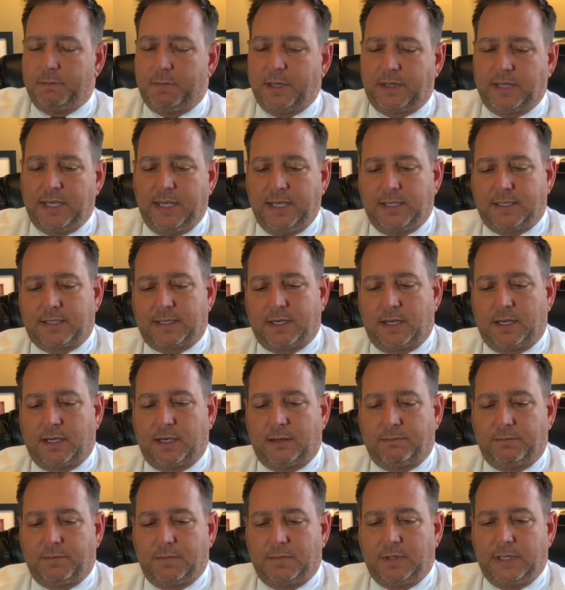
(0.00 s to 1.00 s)
But these
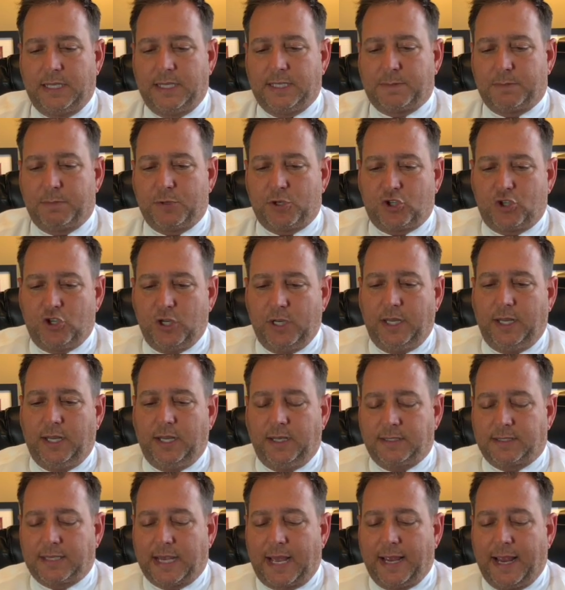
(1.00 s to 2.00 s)

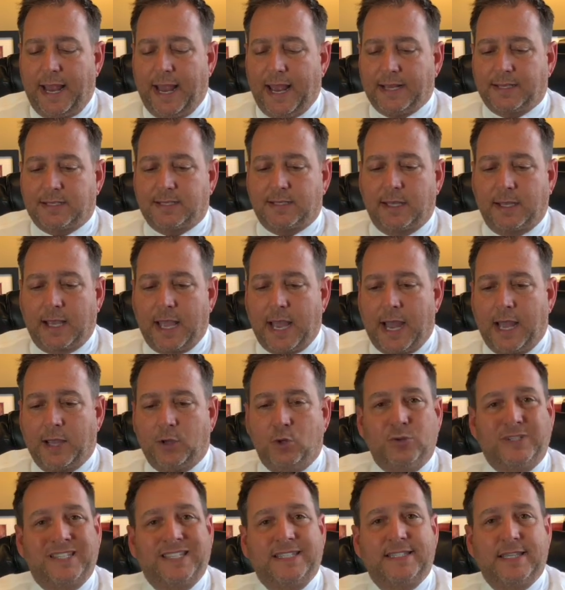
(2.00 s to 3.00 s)
machines, I asked the guy
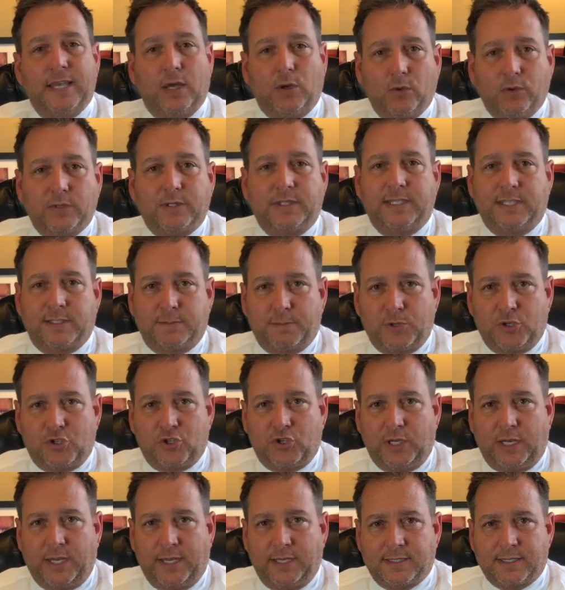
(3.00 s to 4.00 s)
who sells these
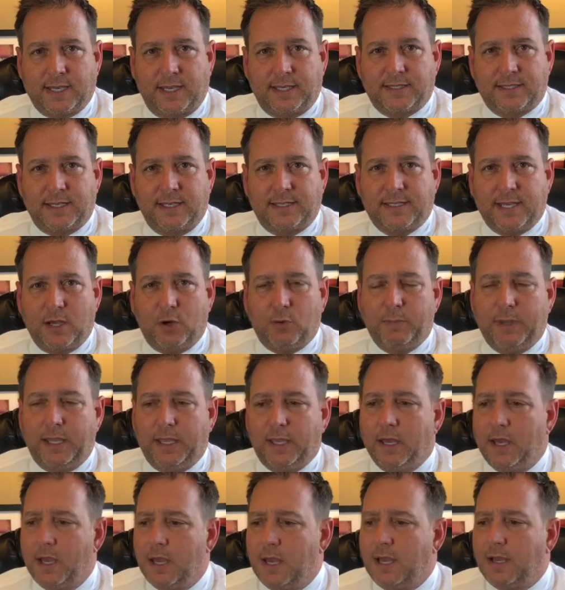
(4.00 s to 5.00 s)
machines, I said, tell
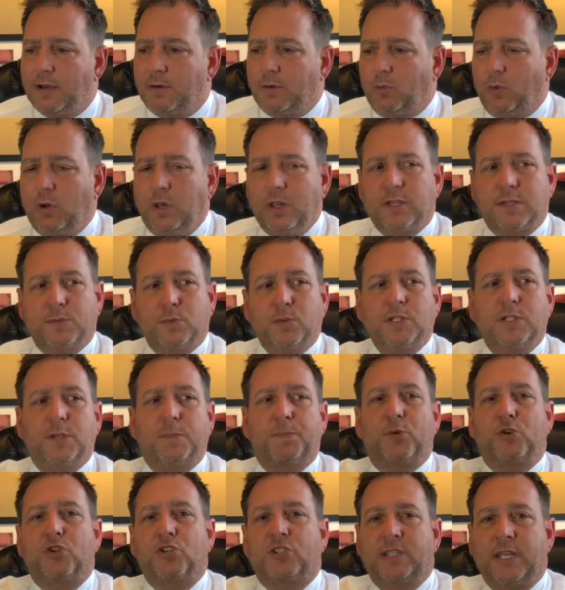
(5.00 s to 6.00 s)
me, what's the
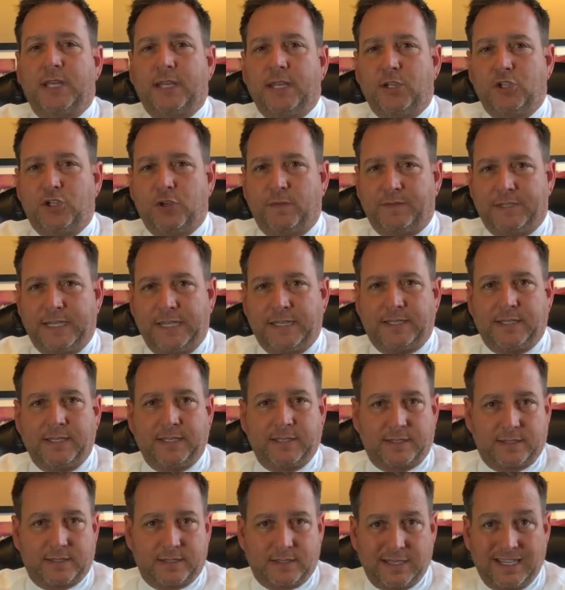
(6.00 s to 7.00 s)
percentage of
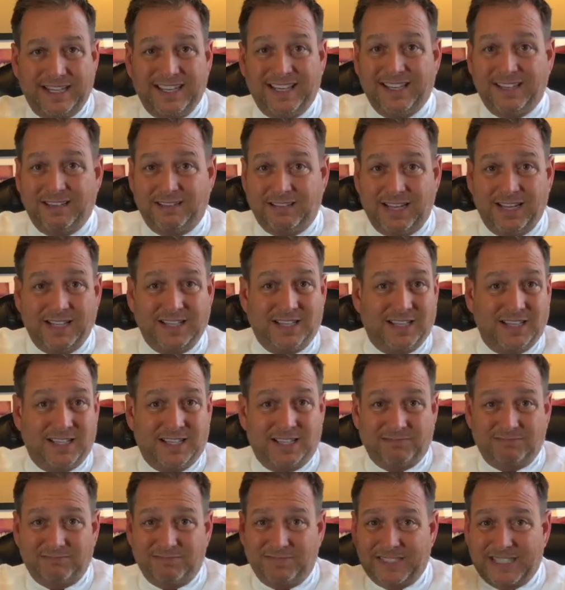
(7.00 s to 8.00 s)
dentists in
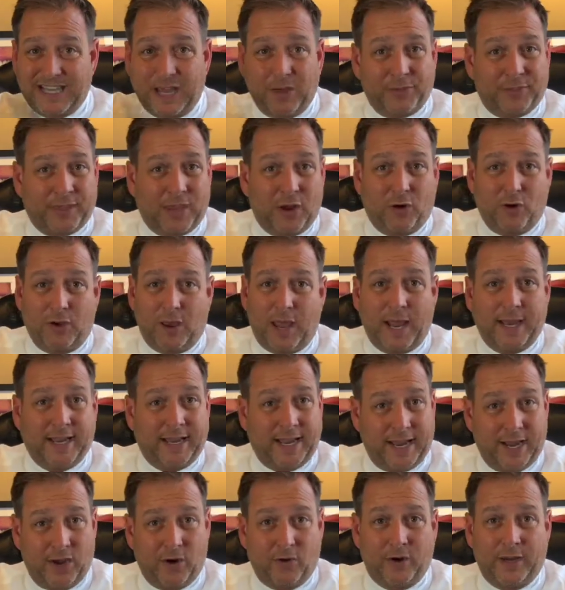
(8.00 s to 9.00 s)
the South
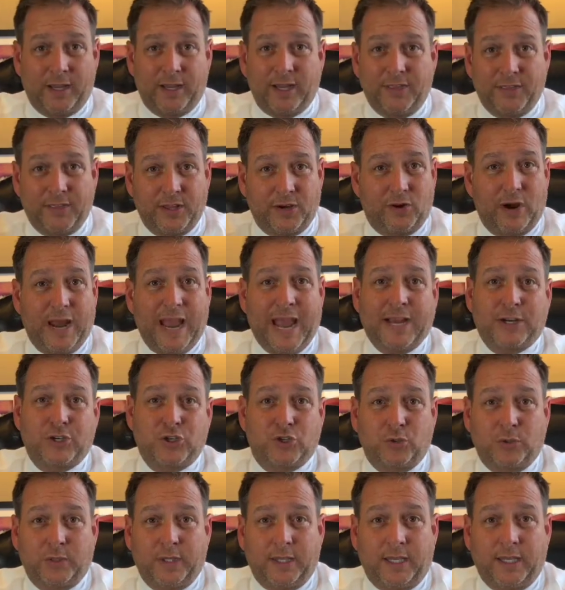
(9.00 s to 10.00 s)
Carolina area
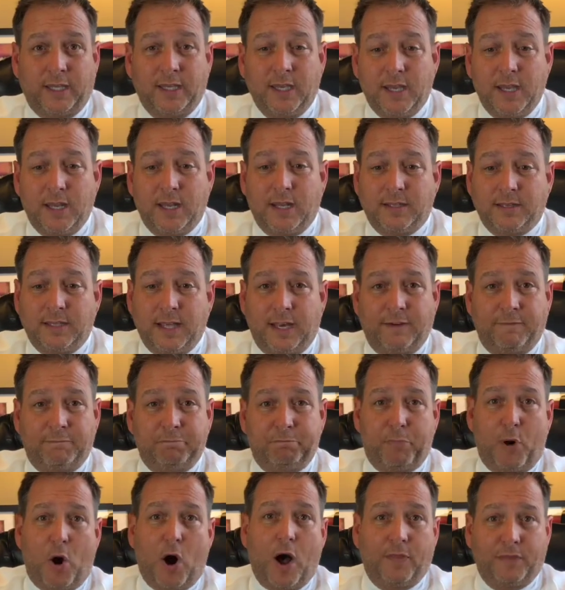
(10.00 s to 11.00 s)
that
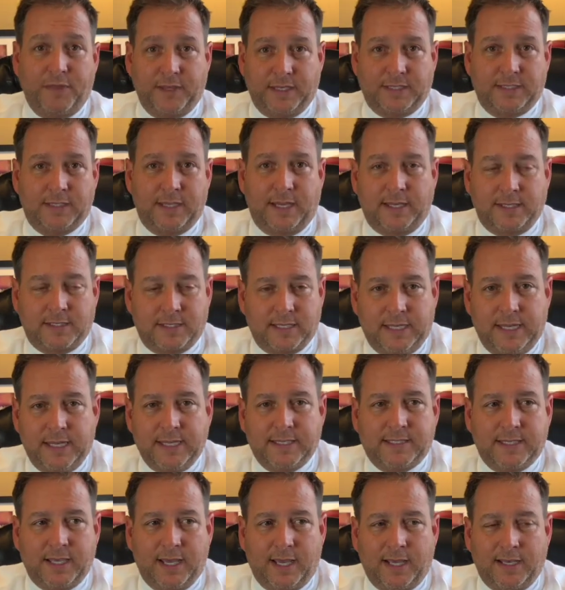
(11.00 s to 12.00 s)
have bought these things? And he
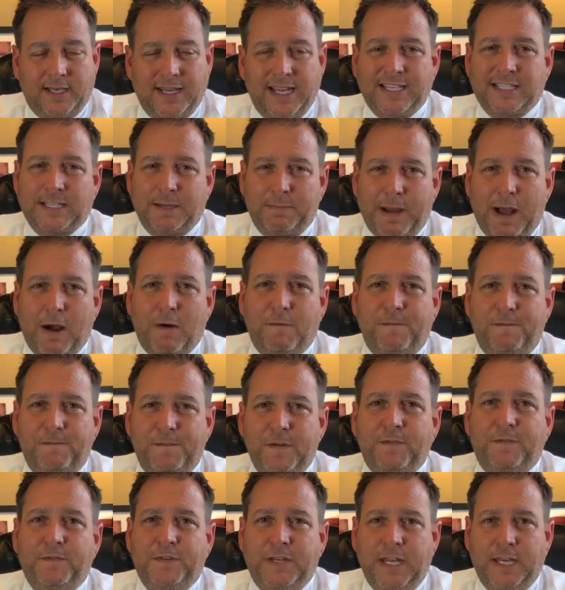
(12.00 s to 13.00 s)
said it's about
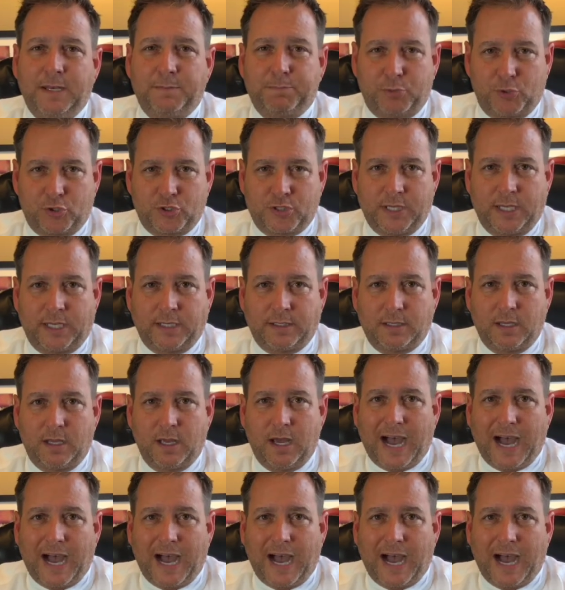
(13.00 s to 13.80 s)
15%.